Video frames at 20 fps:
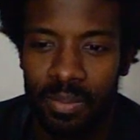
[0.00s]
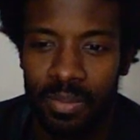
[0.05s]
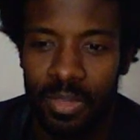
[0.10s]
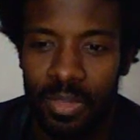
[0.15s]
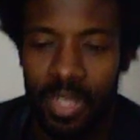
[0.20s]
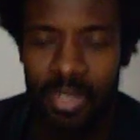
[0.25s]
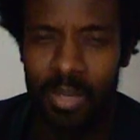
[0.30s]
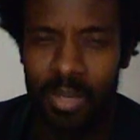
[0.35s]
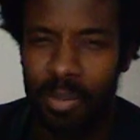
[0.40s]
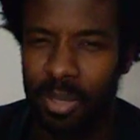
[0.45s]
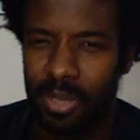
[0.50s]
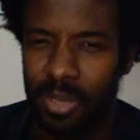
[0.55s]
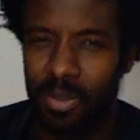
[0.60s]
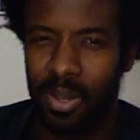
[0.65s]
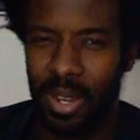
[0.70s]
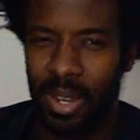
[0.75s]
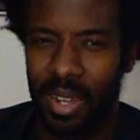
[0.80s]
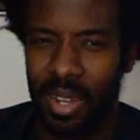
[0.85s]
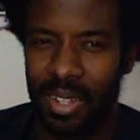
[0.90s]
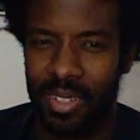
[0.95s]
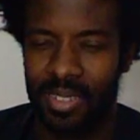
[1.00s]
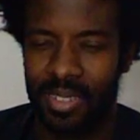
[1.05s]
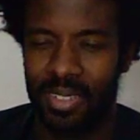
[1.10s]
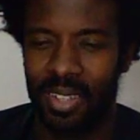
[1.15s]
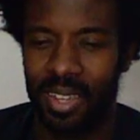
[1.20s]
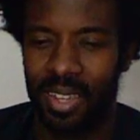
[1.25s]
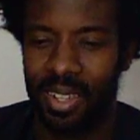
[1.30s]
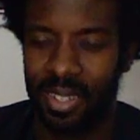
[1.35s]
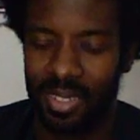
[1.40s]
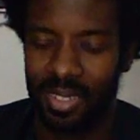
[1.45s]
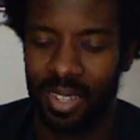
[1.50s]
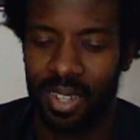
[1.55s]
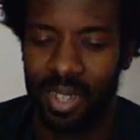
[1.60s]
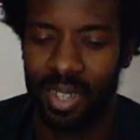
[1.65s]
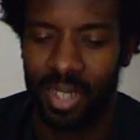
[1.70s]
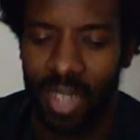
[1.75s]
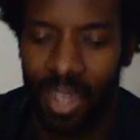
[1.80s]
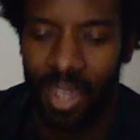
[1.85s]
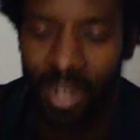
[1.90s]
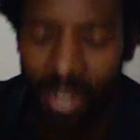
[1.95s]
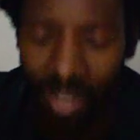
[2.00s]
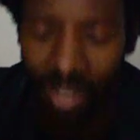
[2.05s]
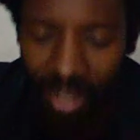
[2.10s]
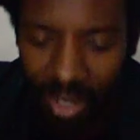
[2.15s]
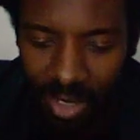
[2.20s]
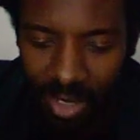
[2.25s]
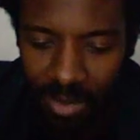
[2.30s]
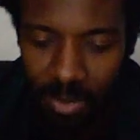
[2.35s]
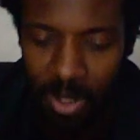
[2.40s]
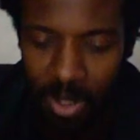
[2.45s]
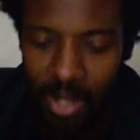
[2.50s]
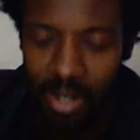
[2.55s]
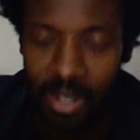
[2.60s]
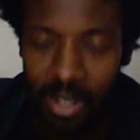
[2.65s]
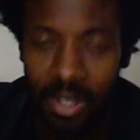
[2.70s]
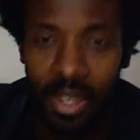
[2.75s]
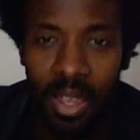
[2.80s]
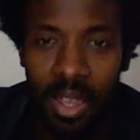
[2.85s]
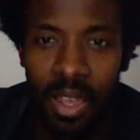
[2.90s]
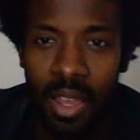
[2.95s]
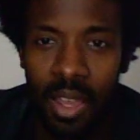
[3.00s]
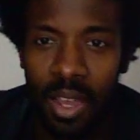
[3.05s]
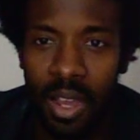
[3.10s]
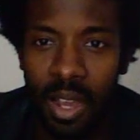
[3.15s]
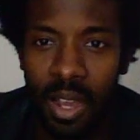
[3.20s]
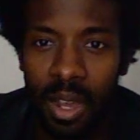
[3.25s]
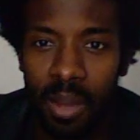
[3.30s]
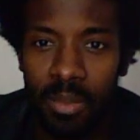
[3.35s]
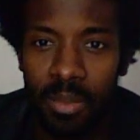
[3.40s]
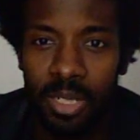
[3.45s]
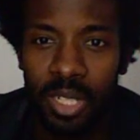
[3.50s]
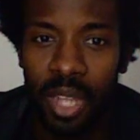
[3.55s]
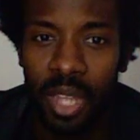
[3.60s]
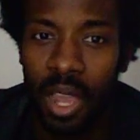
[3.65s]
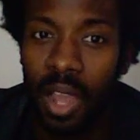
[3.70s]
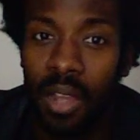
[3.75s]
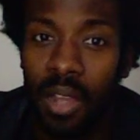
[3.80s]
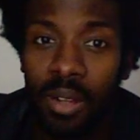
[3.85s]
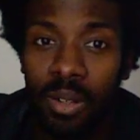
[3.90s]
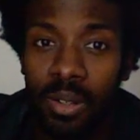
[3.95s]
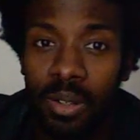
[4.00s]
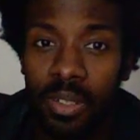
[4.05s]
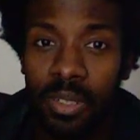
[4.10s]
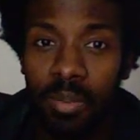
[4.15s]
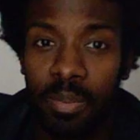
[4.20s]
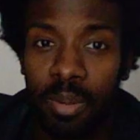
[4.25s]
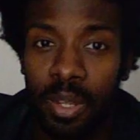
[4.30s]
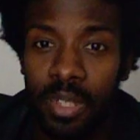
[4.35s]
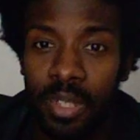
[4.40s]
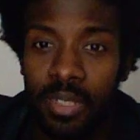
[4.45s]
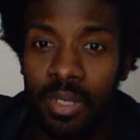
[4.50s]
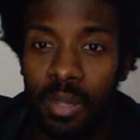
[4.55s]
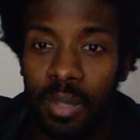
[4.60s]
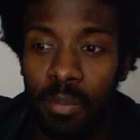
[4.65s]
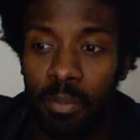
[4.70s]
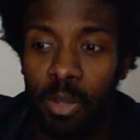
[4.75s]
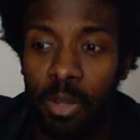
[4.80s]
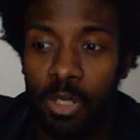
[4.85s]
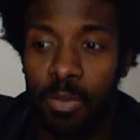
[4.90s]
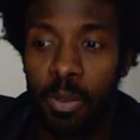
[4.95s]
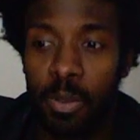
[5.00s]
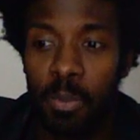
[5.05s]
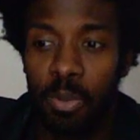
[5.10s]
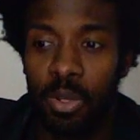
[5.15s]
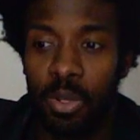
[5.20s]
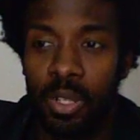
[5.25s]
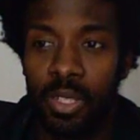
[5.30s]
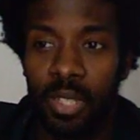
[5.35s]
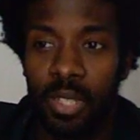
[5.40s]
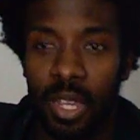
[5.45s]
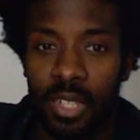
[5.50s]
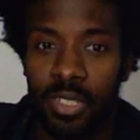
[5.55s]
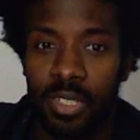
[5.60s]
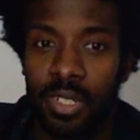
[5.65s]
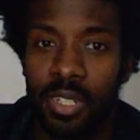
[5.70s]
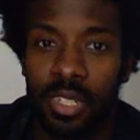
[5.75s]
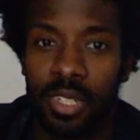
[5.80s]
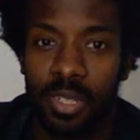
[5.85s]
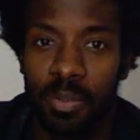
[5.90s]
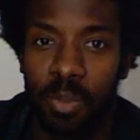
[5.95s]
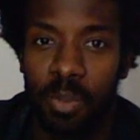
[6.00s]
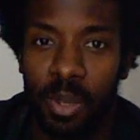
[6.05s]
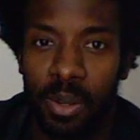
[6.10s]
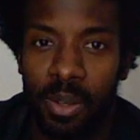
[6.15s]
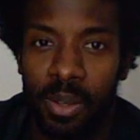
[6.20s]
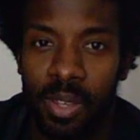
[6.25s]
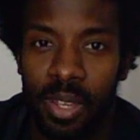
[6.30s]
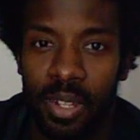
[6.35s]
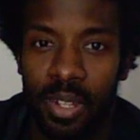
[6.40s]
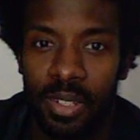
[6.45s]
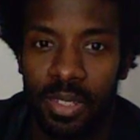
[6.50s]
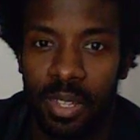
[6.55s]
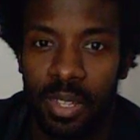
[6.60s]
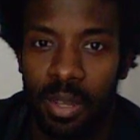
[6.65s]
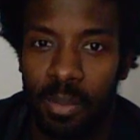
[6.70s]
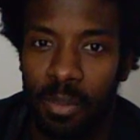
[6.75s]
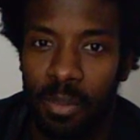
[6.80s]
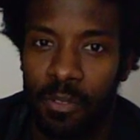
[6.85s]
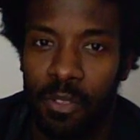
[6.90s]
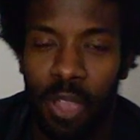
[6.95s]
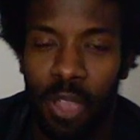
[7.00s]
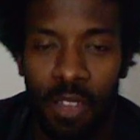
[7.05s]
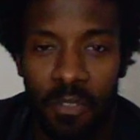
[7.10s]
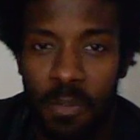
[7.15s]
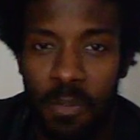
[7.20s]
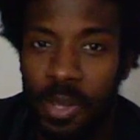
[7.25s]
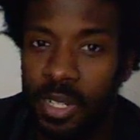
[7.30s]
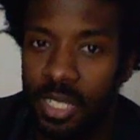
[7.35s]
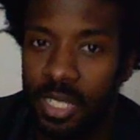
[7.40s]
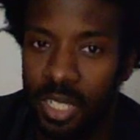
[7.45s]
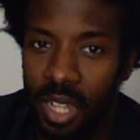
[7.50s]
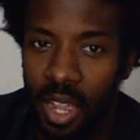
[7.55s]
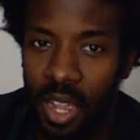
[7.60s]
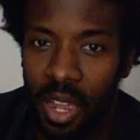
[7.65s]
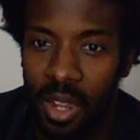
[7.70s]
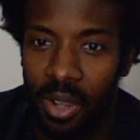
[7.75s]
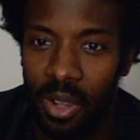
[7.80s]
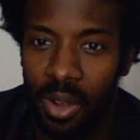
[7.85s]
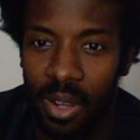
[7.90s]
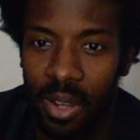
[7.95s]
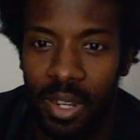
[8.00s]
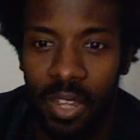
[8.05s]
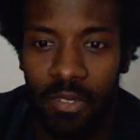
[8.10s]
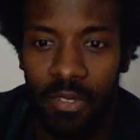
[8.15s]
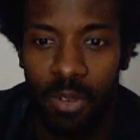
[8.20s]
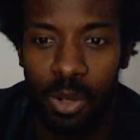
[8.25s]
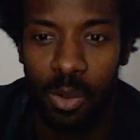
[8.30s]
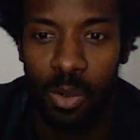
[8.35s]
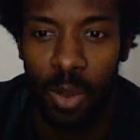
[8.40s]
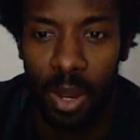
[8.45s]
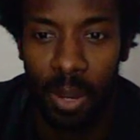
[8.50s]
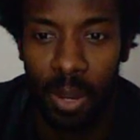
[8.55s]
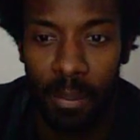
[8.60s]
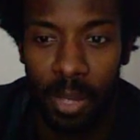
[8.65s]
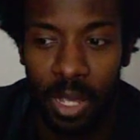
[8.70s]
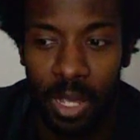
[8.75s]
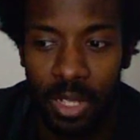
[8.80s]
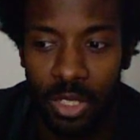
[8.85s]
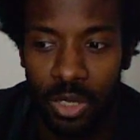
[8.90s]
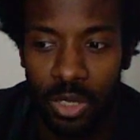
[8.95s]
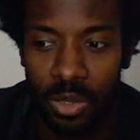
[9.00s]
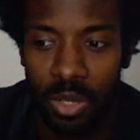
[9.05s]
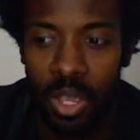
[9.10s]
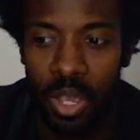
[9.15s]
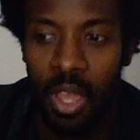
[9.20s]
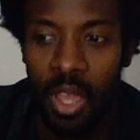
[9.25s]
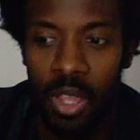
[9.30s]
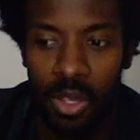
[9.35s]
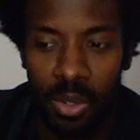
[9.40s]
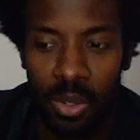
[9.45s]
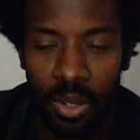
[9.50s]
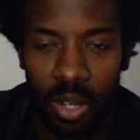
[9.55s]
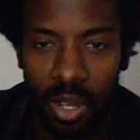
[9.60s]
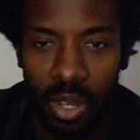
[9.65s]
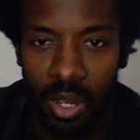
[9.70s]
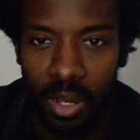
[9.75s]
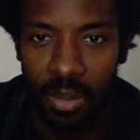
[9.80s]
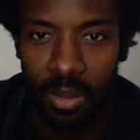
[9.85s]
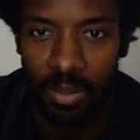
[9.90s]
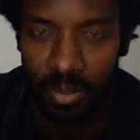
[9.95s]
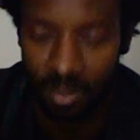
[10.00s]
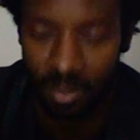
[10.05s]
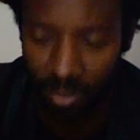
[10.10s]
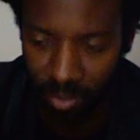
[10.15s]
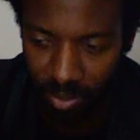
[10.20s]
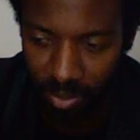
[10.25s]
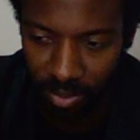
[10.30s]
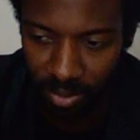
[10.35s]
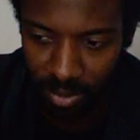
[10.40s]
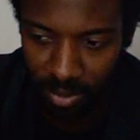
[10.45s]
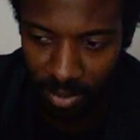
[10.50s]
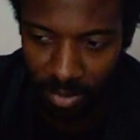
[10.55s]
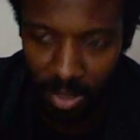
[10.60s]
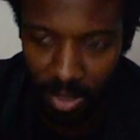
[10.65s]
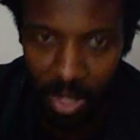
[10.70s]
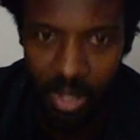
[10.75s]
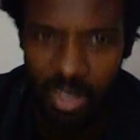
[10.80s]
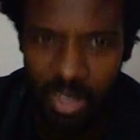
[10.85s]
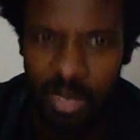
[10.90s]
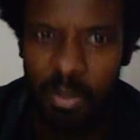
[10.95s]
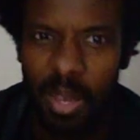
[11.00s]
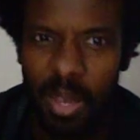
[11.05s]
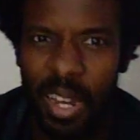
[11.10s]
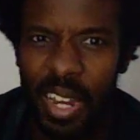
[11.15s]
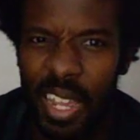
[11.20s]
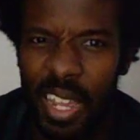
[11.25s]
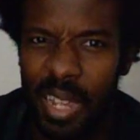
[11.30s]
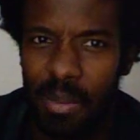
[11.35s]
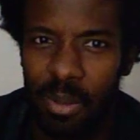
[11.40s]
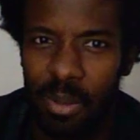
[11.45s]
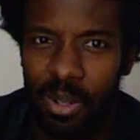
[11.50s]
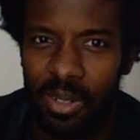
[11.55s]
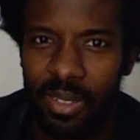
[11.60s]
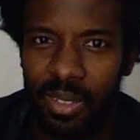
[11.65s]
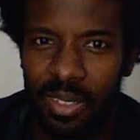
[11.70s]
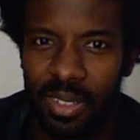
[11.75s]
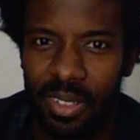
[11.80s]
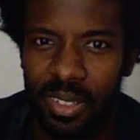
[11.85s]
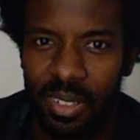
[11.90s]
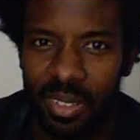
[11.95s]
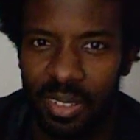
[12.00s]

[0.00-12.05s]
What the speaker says: That's the best way that I guess I could kind of explain it. Chicago is a place that most people need to actually experience. If you haven't been to Chicago, I definitely recommend you come. my neighbors.